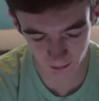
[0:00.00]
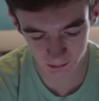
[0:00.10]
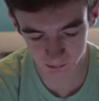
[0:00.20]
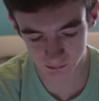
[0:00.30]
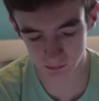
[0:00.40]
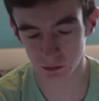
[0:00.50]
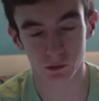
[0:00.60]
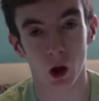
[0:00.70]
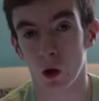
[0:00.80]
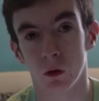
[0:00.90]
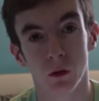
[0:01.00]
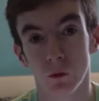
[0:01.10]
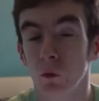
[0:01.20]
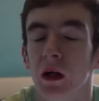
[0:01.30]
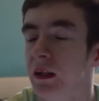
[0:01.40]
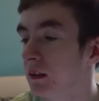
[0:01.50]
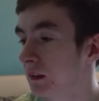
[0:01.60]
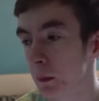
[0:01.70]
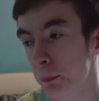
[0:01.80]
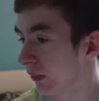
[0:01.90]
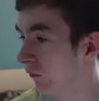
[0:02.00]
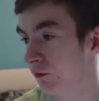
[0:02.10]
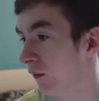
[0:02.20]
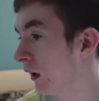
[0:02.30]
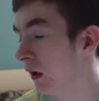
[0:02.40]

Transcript: tics? No. Fuck,